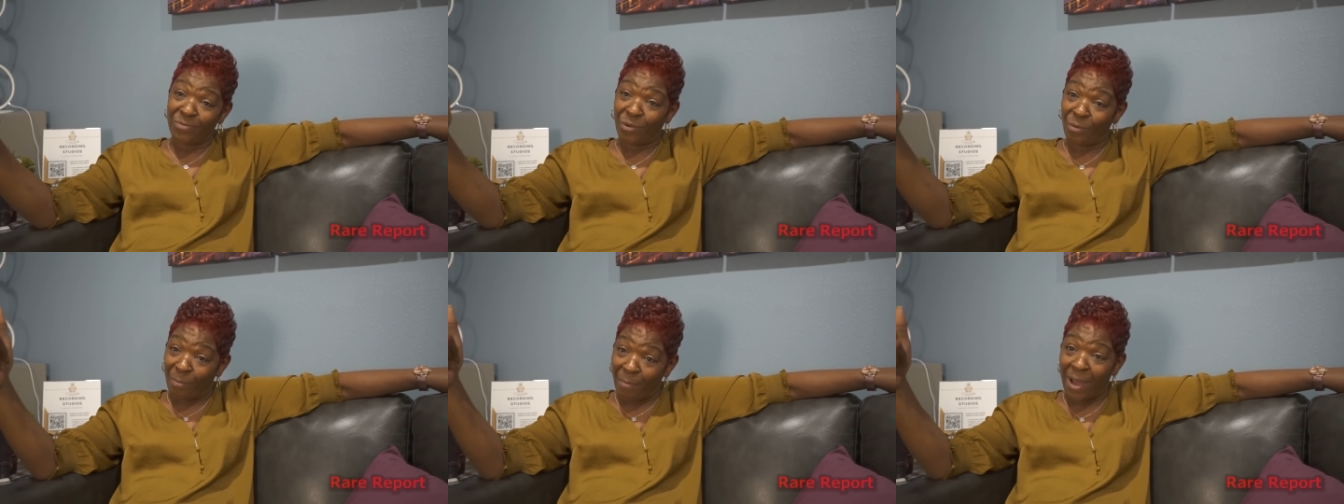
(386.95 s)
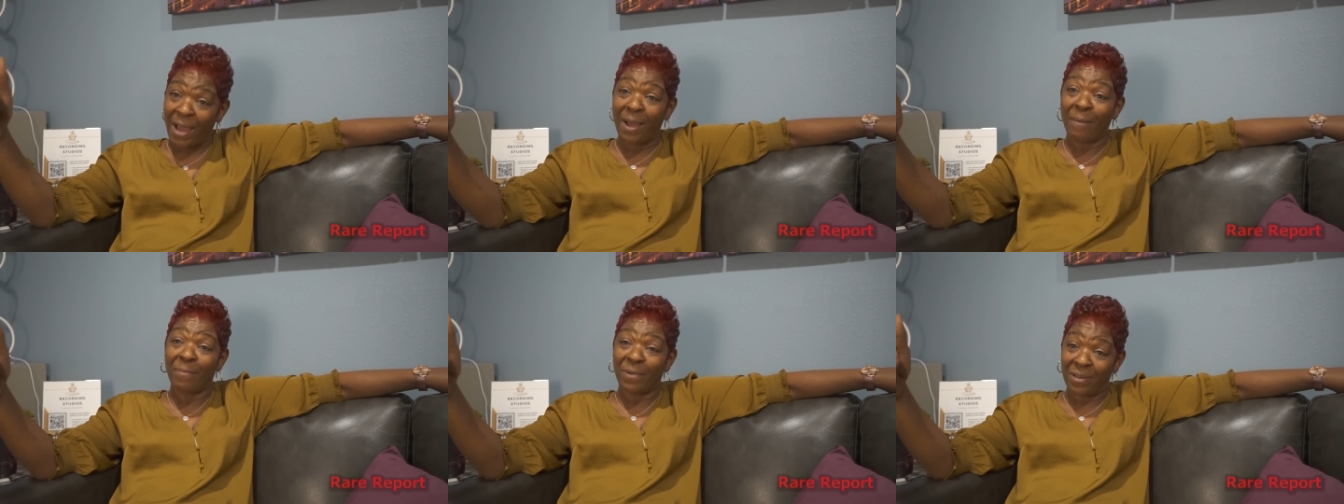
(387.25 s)
your
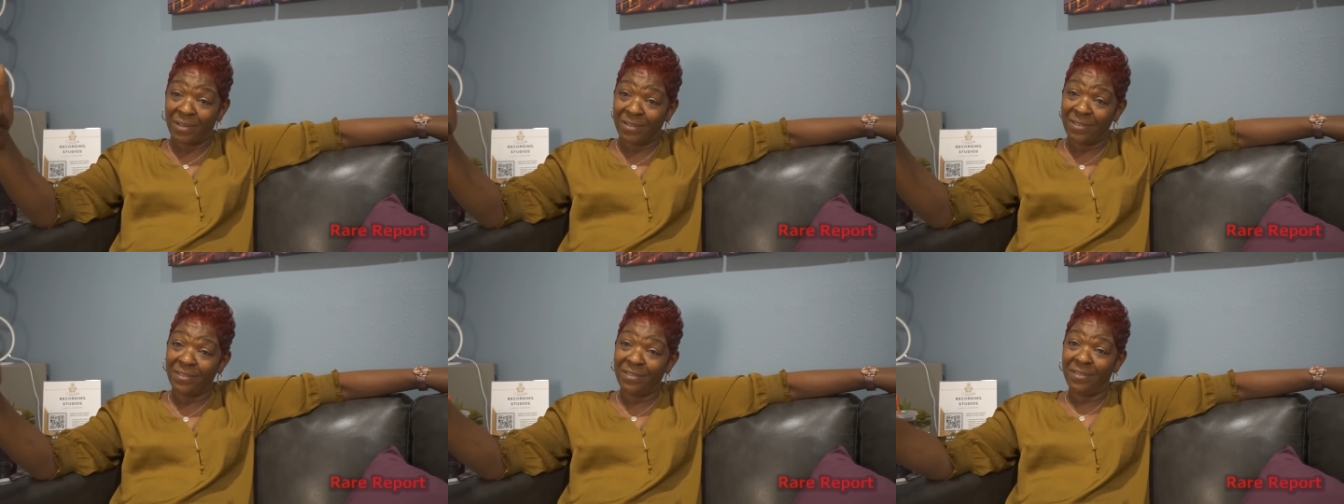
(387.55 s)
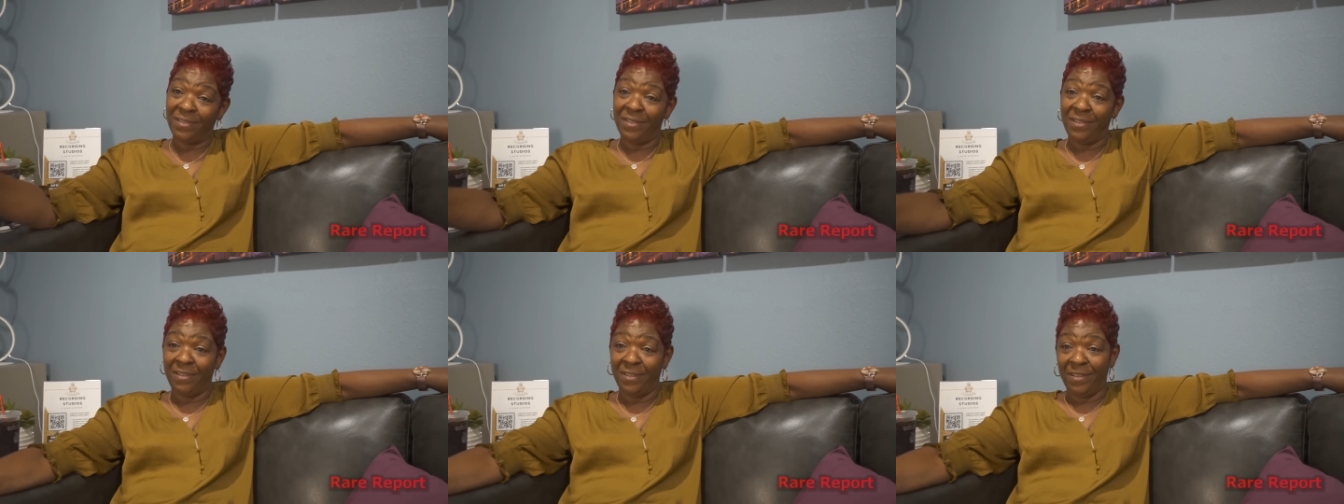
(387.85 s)
mama.
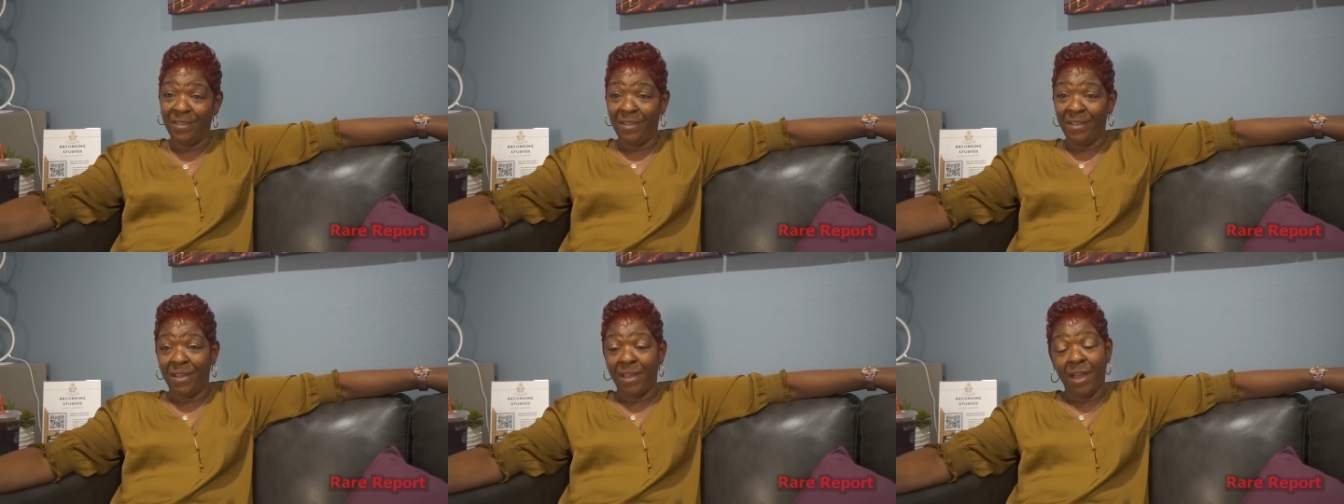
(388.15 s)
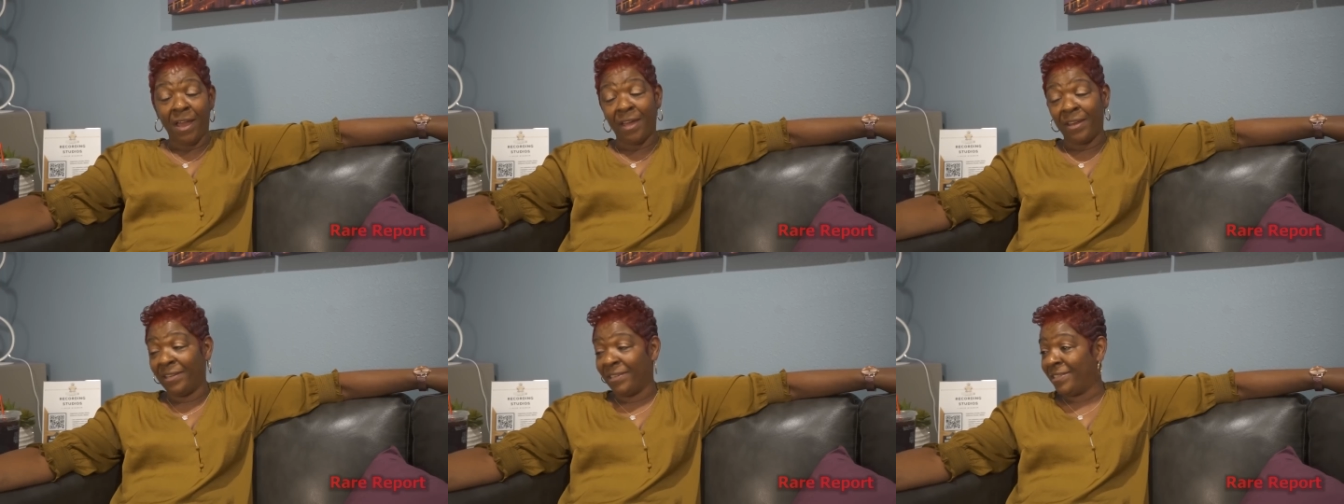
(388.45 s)

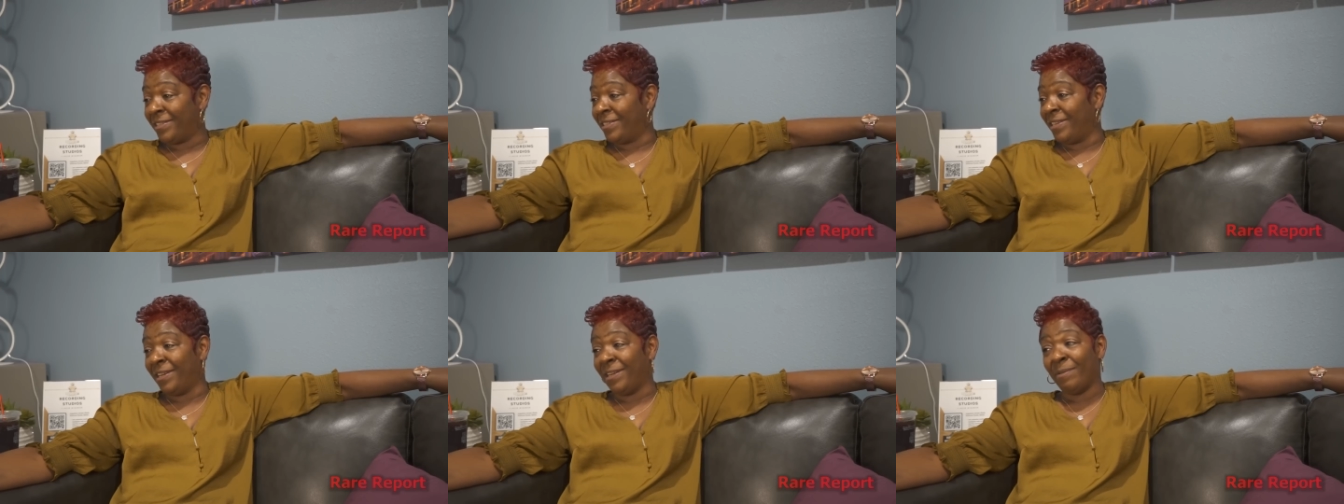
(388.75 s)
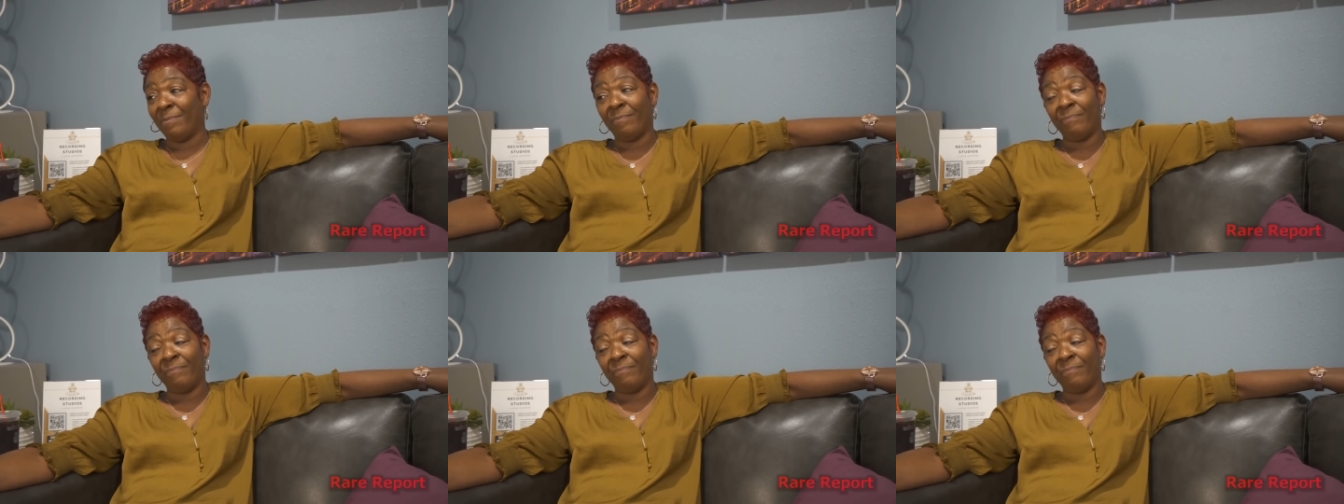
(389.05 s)
Uh-huh. I done seen